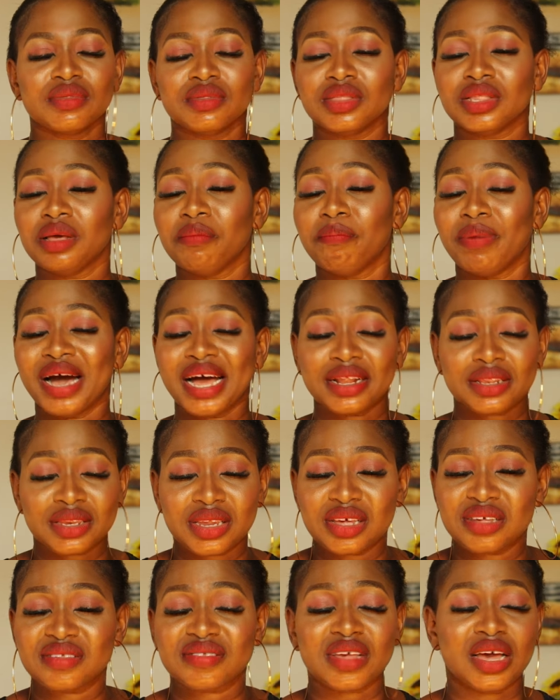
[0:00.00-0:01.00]
the bad
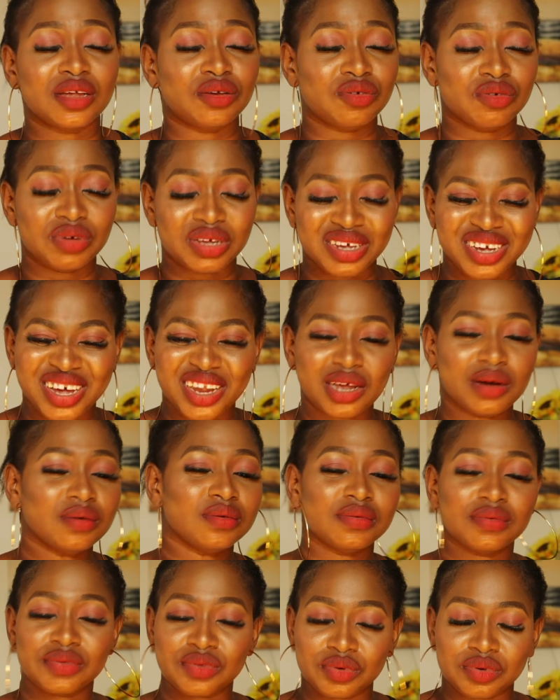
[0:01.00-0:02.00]
things I do in Ghana. All
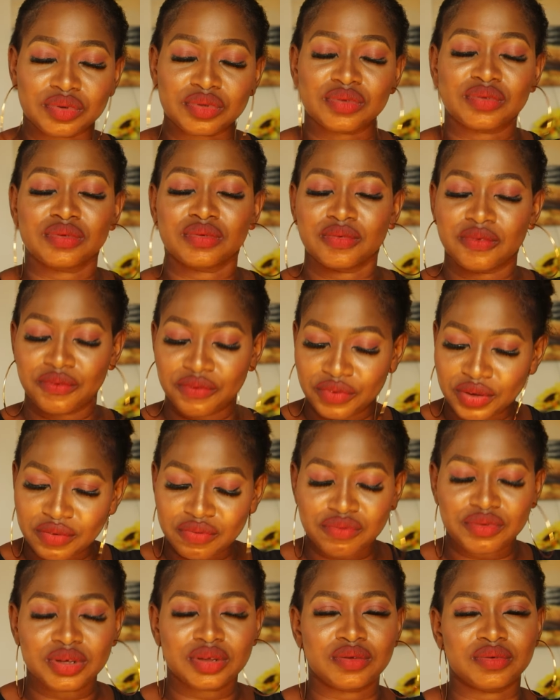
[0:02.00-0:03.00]
those songs, feel
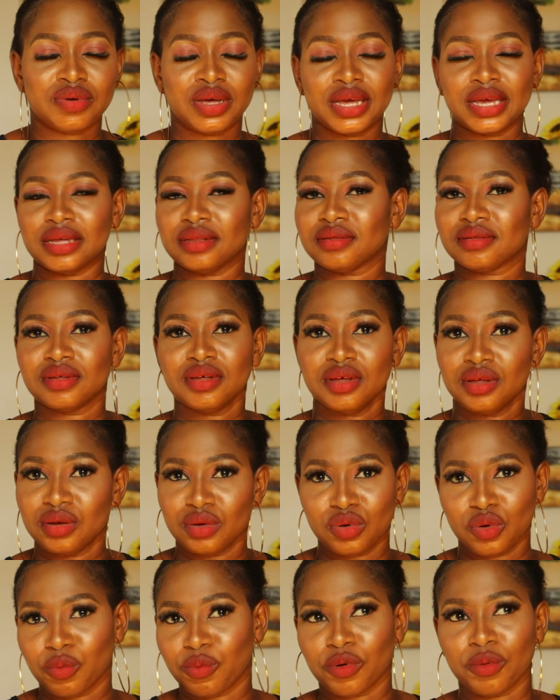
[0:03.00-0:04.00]
free to hate,
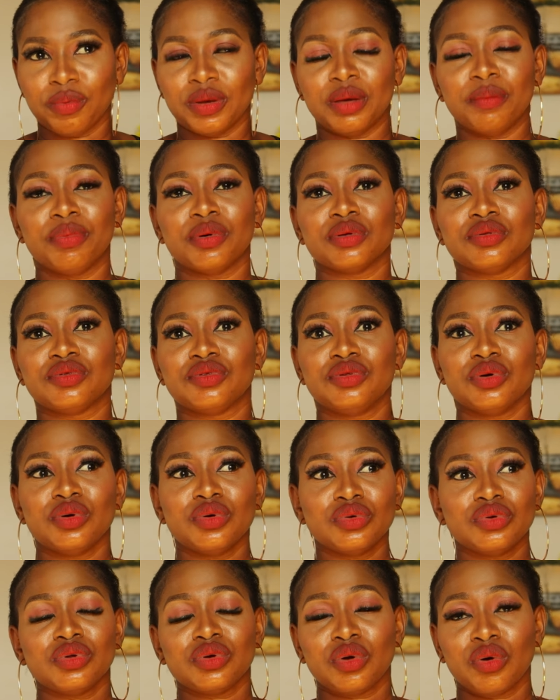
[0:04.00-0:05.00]
no problem. But
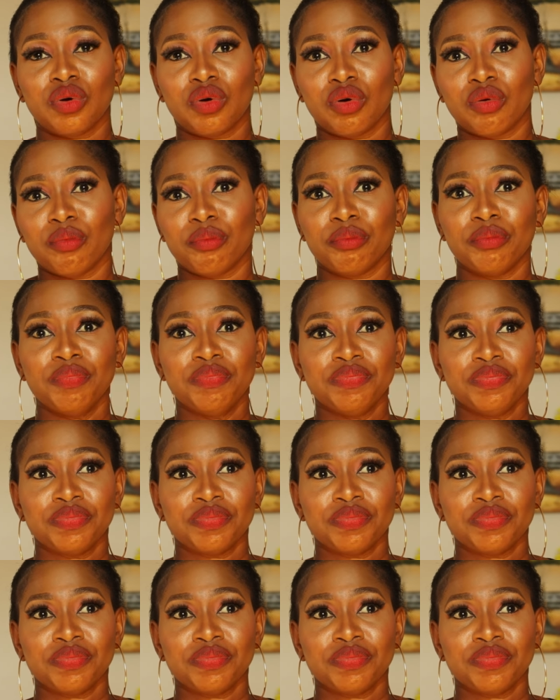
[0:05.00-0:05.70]
don't come